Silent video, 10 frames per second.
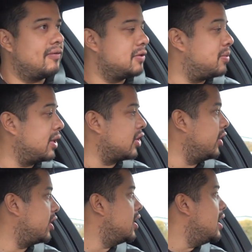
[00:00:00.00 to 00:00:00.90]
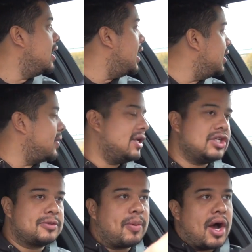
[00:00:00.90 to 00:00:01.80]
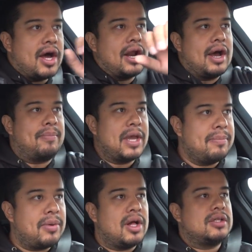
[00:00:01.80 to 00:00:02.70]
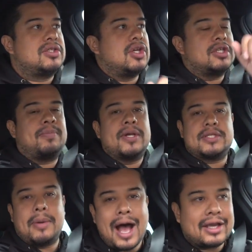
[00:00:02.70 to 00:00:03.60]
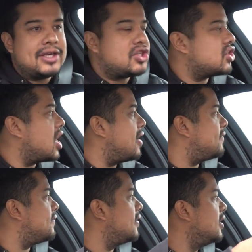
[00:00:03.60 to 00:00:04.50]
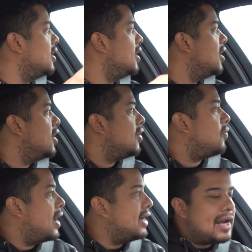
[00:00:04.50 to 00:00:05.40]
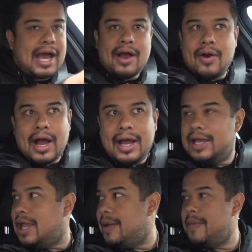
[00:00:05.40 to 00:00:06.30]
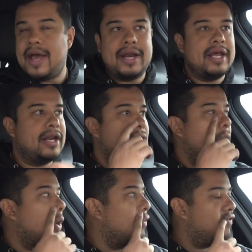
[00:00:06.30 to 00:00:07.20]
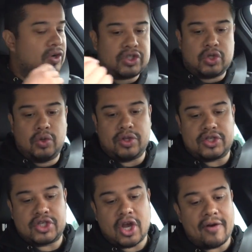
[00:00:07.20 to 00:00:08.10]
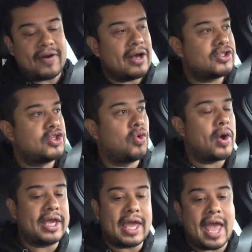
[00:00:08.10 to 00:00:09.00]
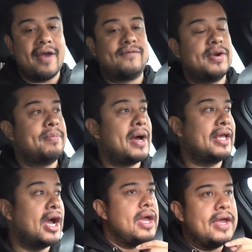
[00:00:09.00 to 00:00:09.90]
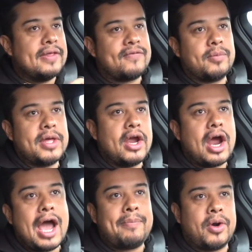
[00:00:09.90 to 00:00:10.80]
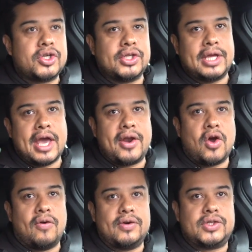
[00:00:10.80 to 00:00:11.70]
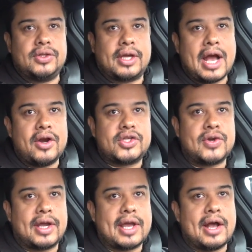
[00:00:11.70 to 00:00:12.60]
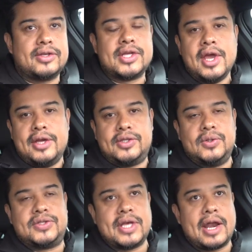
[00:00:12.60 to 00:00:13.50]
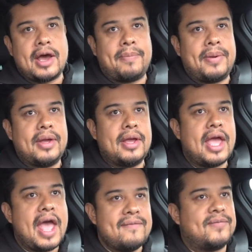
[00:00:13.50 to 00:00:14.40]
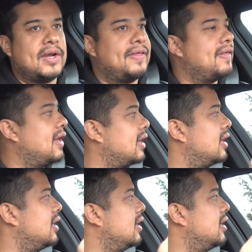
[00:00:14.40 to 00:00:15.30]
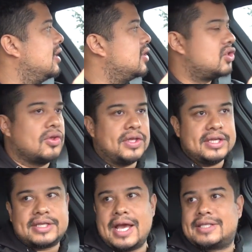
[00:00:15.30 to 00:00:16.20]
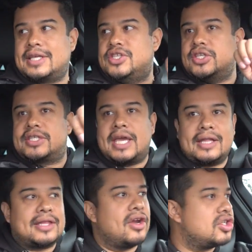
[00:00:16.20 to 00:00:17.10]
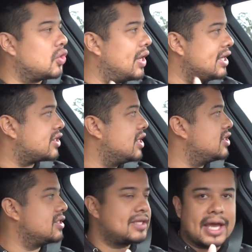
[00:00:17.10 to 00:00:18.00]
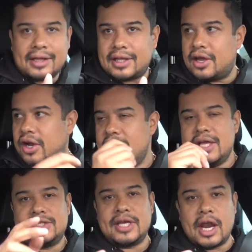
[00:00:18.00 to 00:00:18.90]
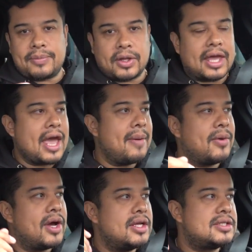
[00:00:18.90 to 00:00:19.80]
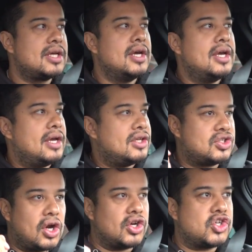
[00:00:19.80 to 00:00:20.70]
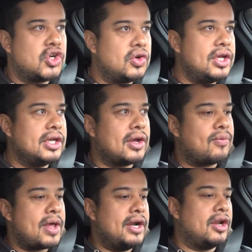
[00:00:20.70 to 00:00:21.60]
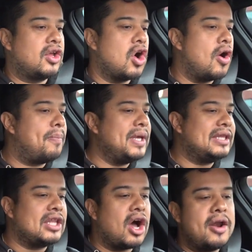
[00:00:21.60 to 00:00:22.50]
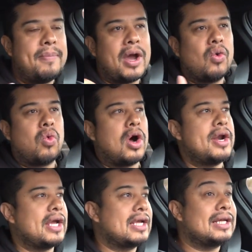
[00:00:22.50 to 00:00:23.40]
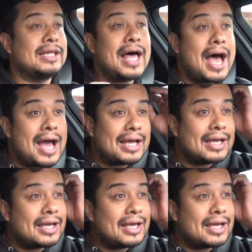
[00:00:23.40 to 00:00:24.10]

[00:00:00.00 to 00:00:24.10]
It's pretty good. Anyway, just bought uh, paintballs. Just bought some hockey stuff. Right now, I am headed over to the SCUF House to wake everybody up. And then from there, I personally head over to the Counter-Strike House to set up everything. So these guys can just get there, so Hitch can just get there, set up the cameras, start shooting, get ready to go, be done by one o'clock.